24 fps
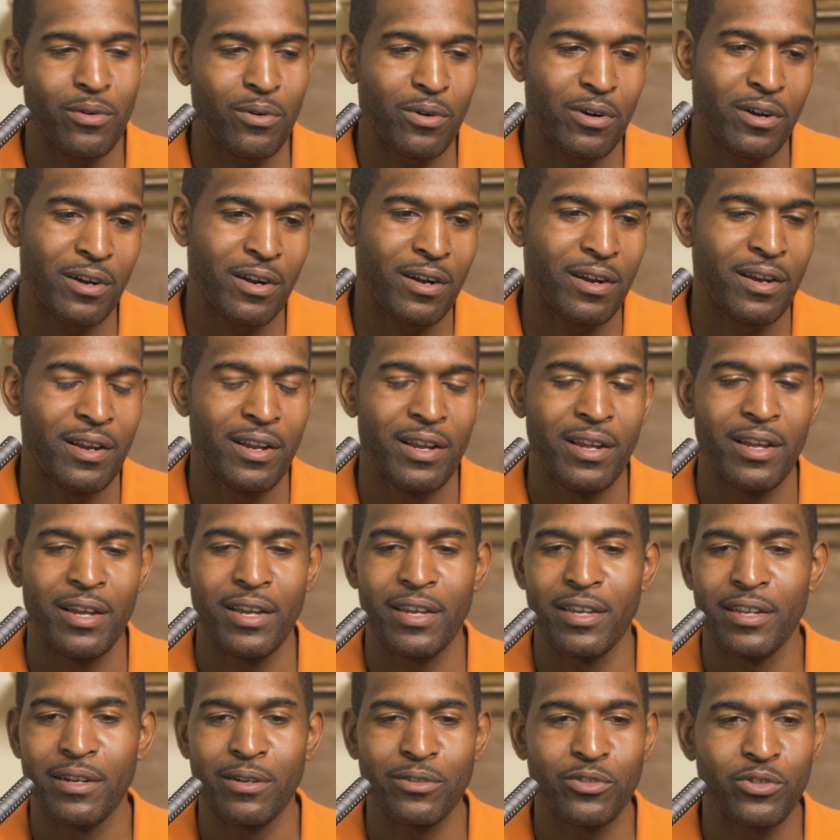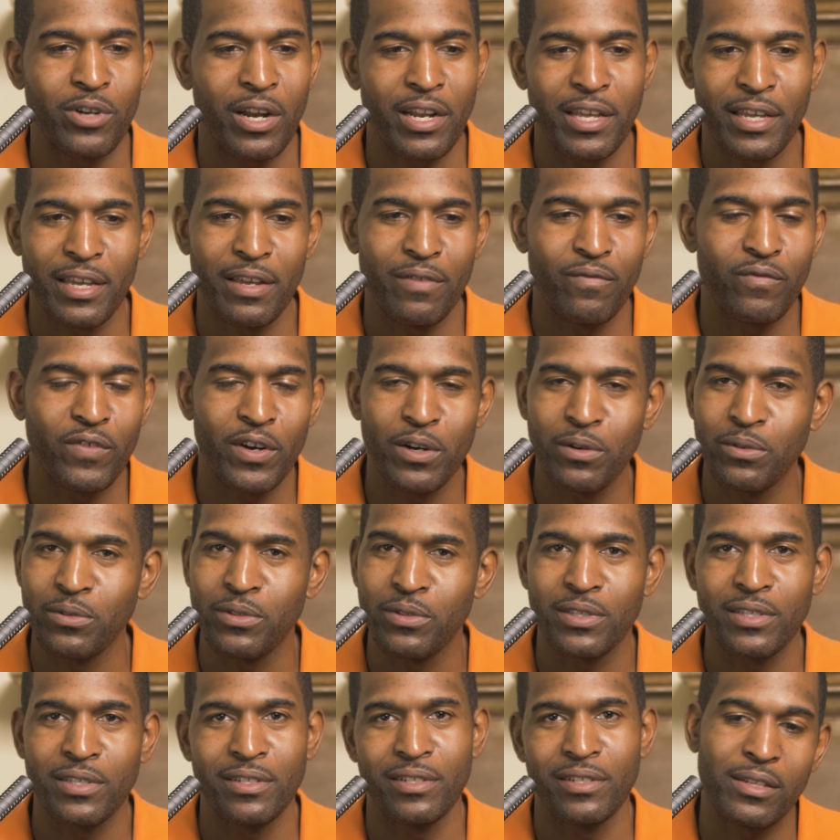or, you know, trying to get
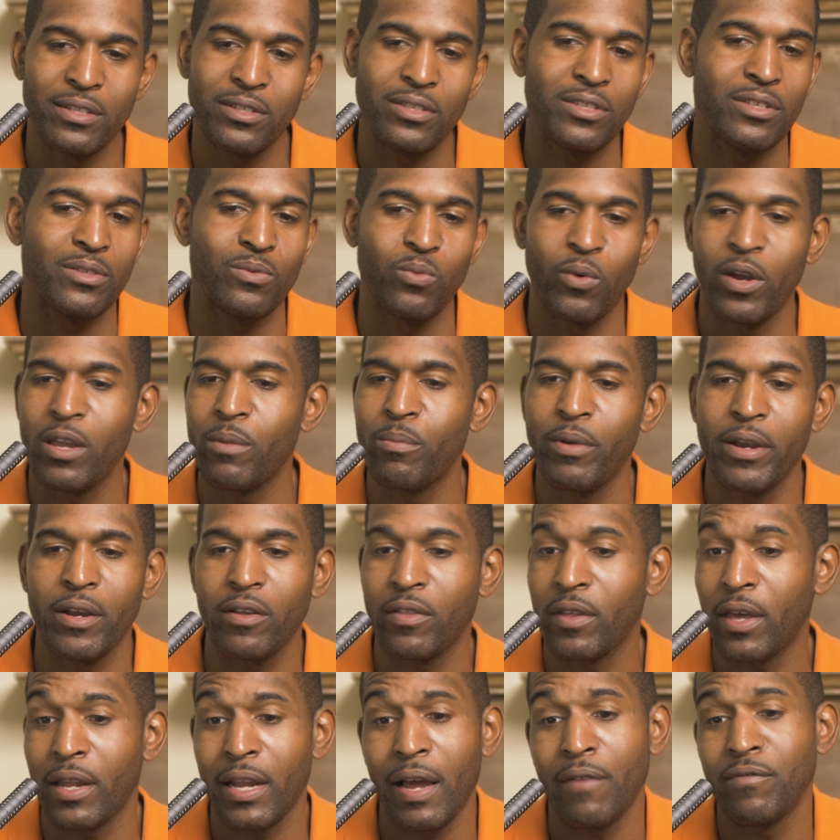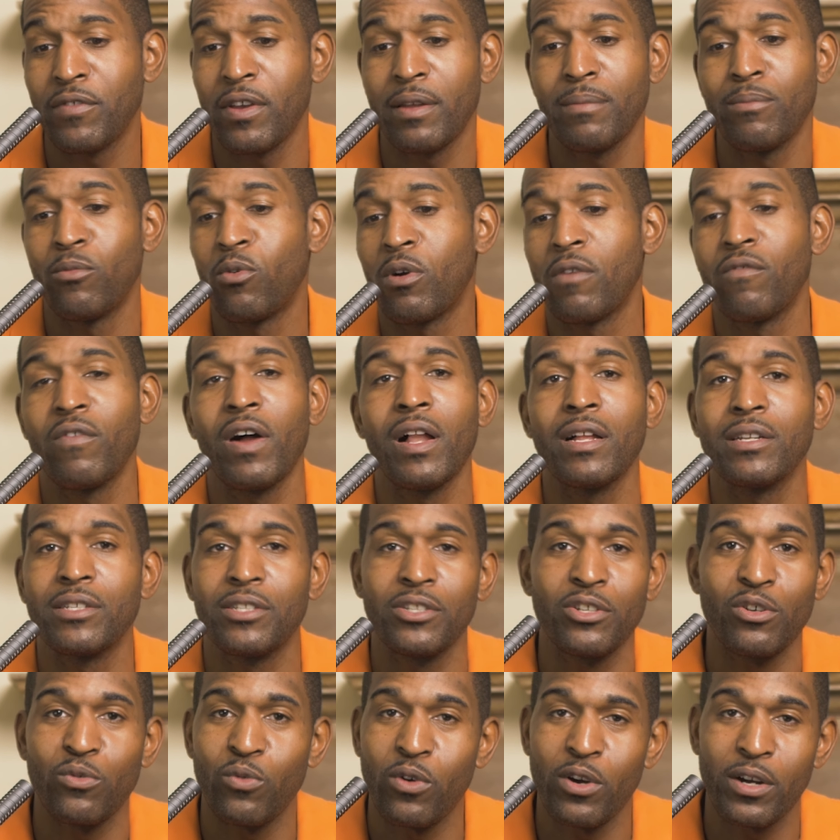votes. And this is way bigger than that. I've done more
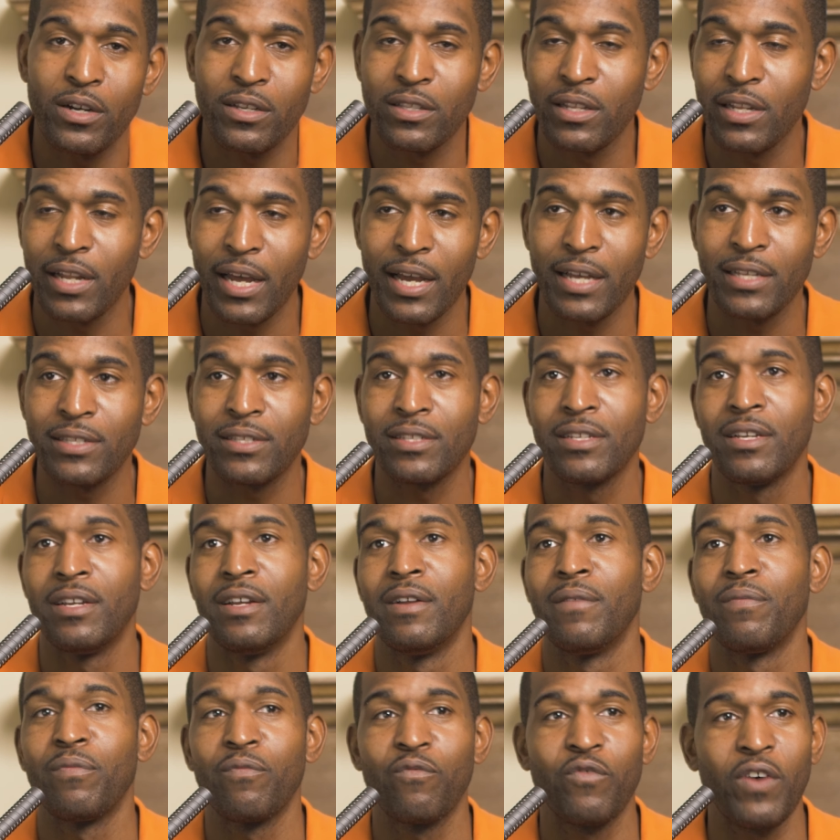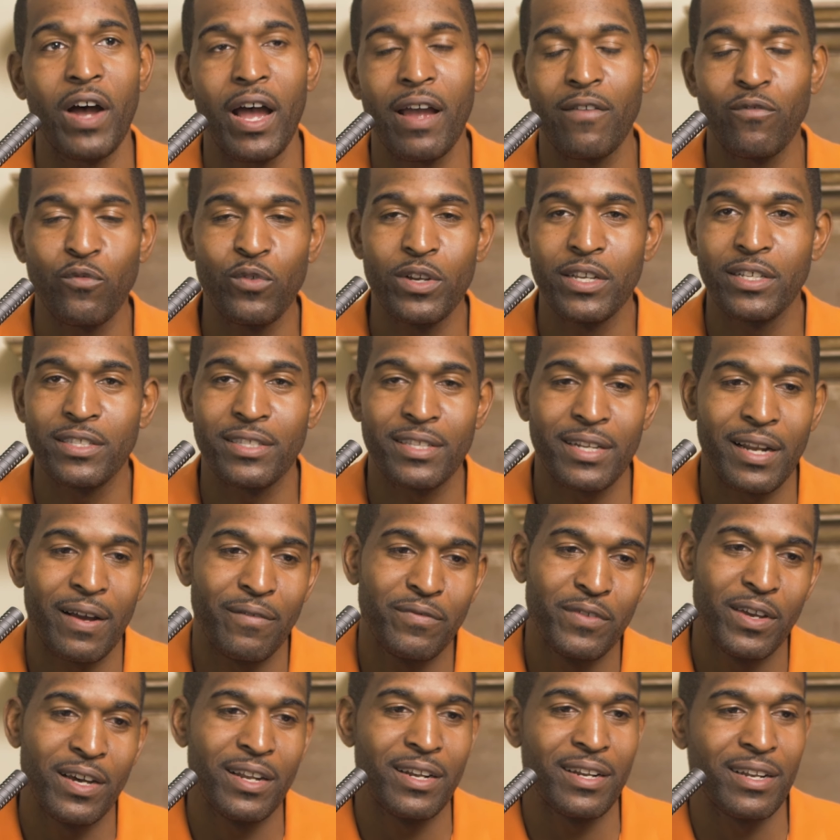volunteer work in the last 5 weeks than
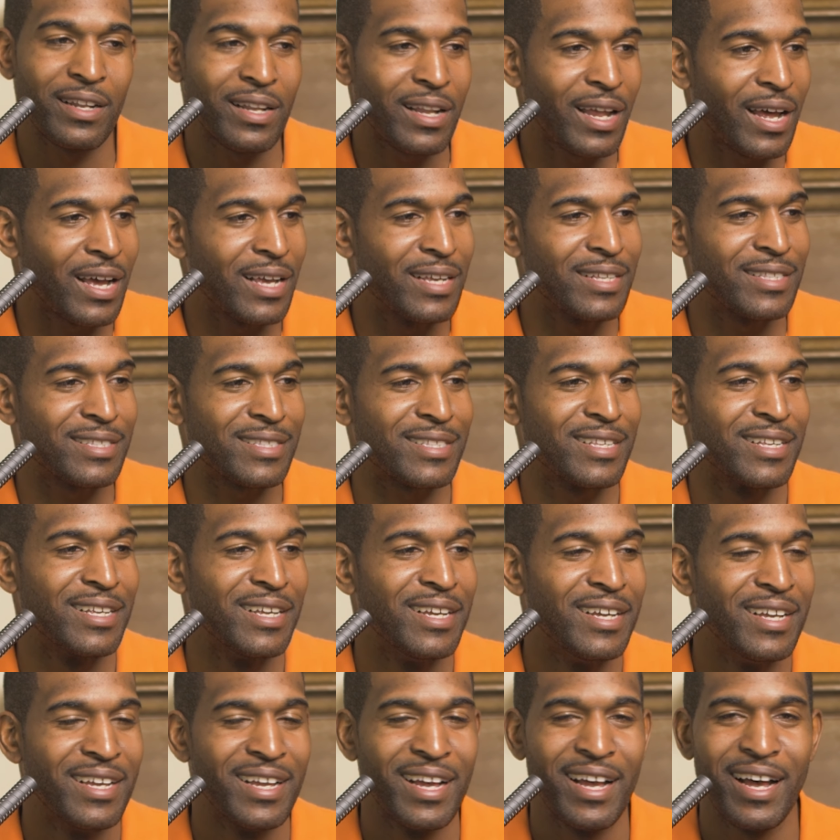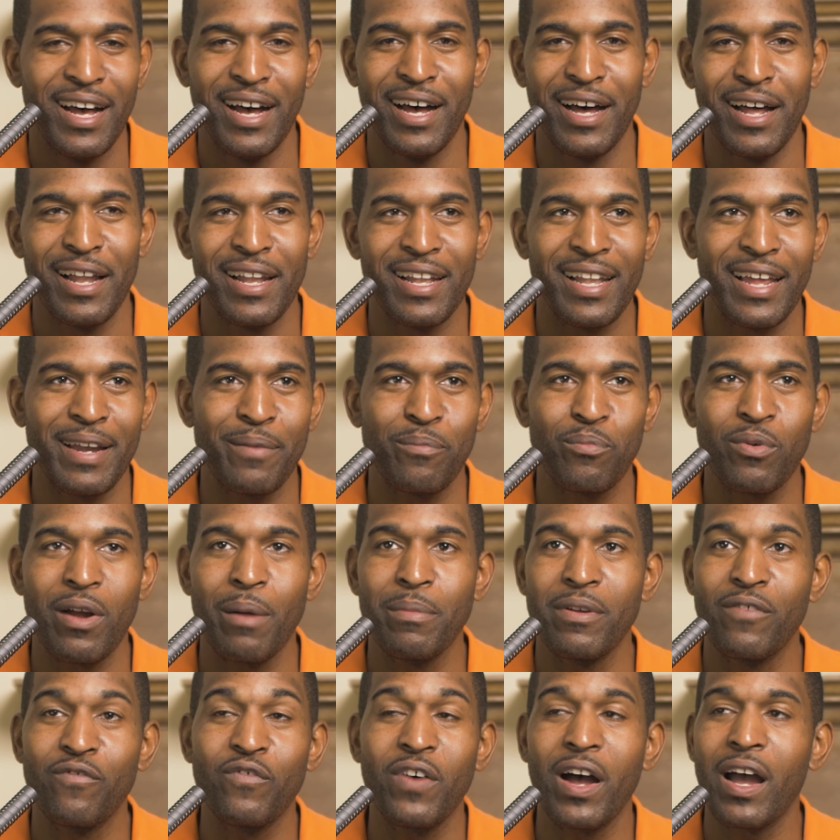I've done in the last, like,
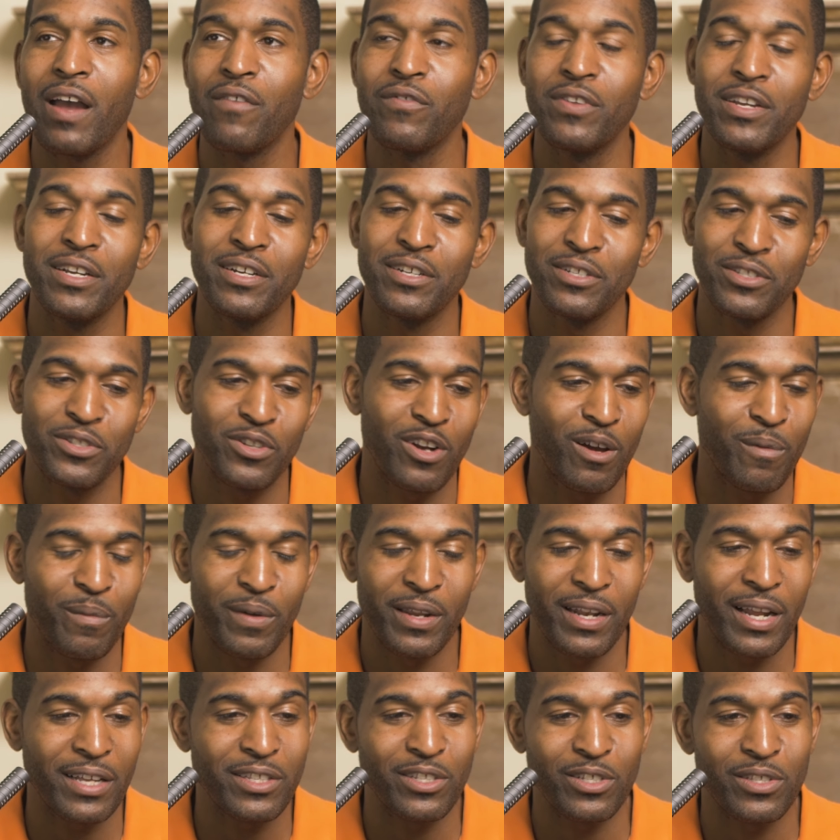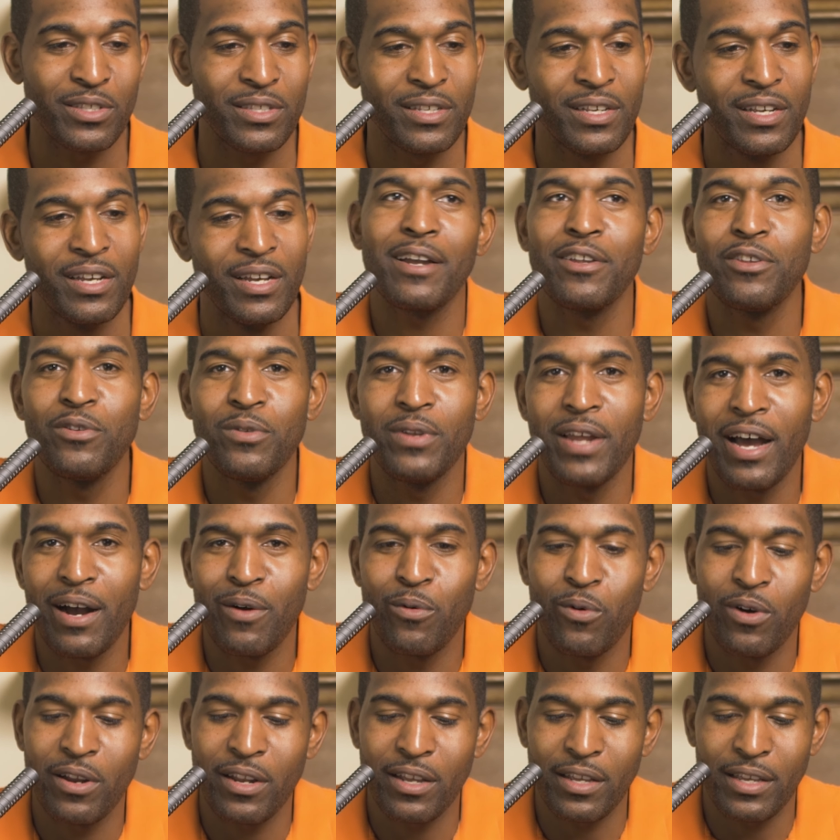probably 5 years. You know what I mean? How can you
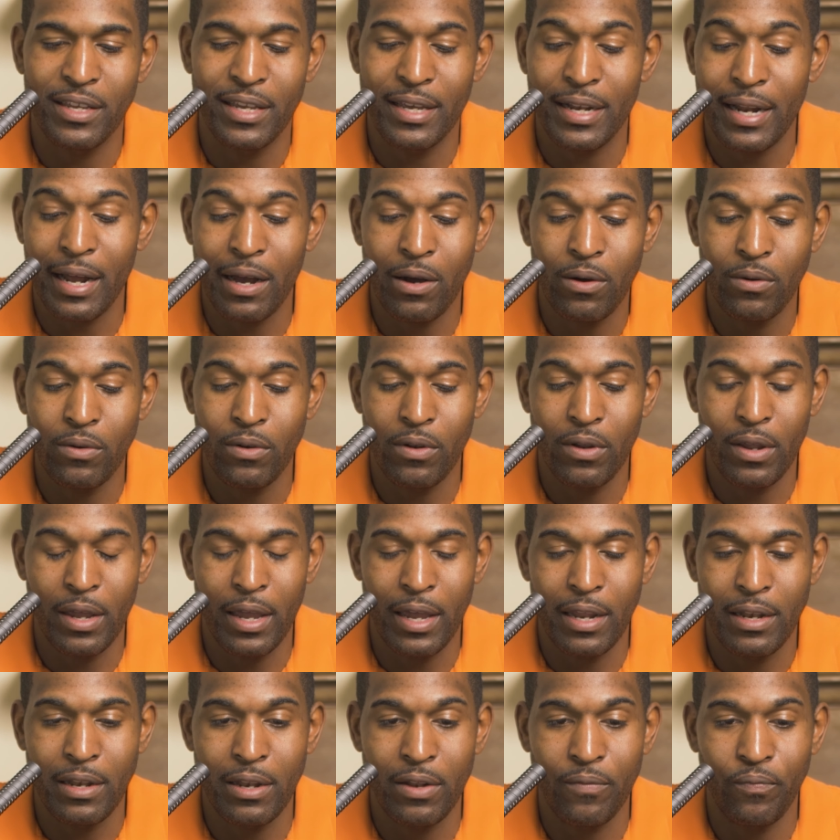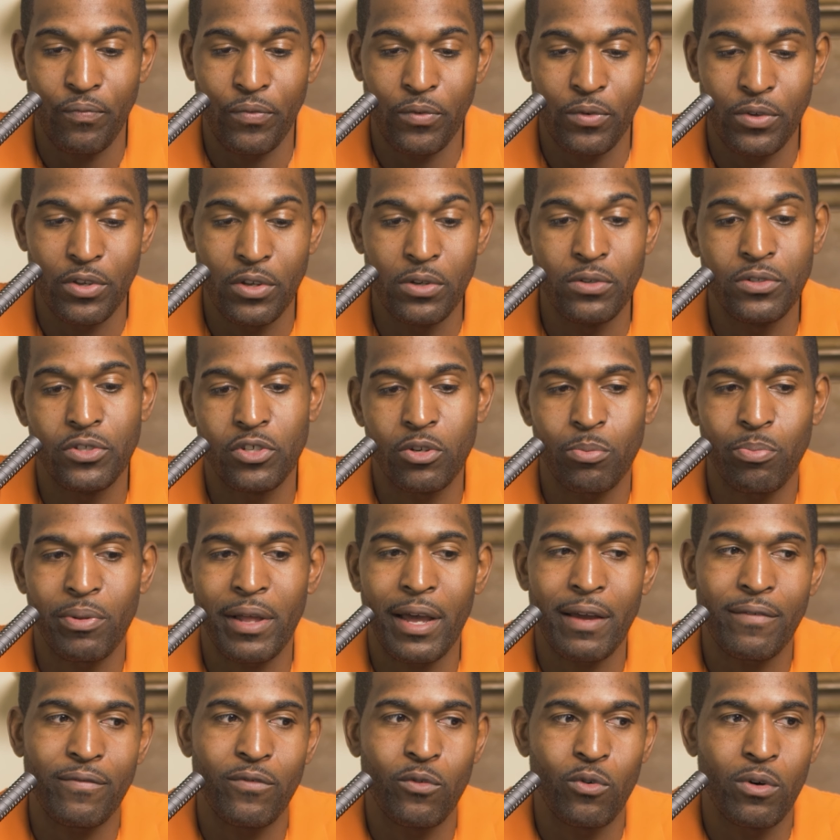not want to get out and use your
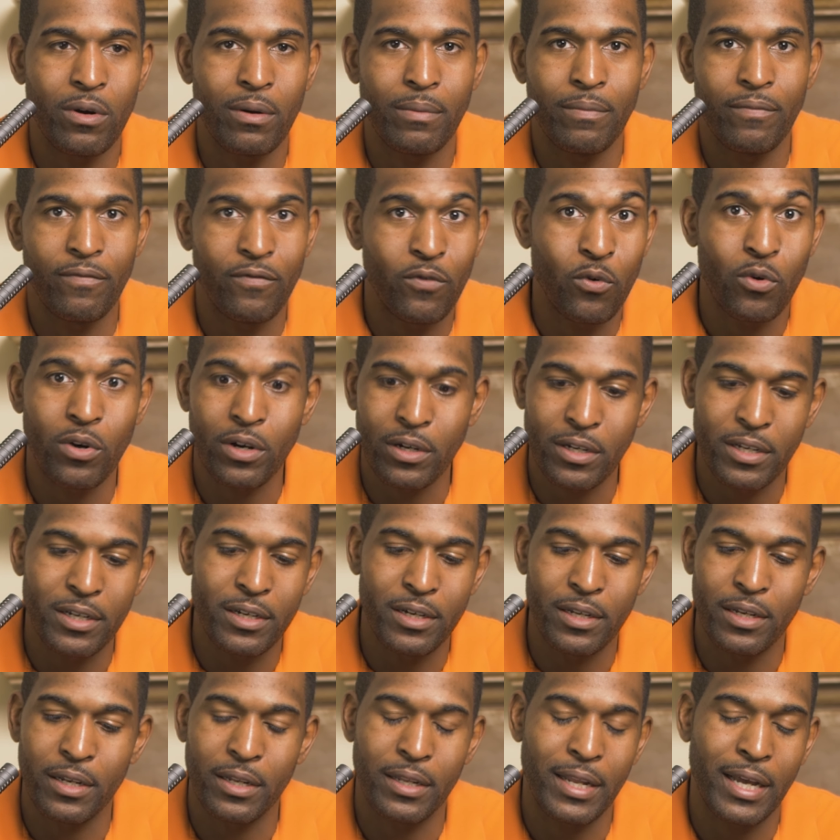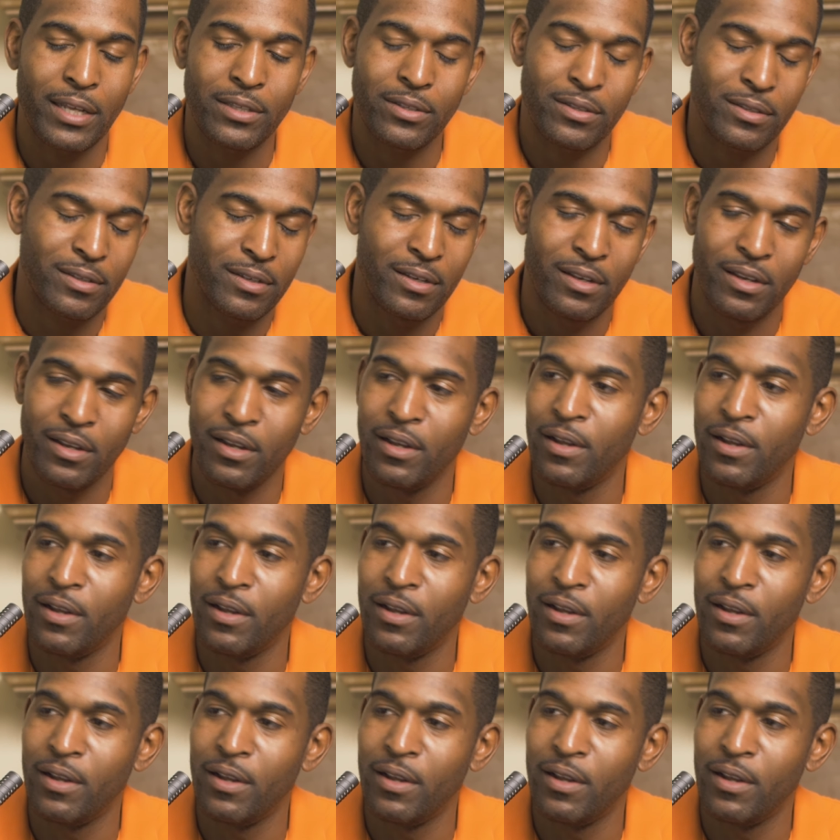platform for good? And that's,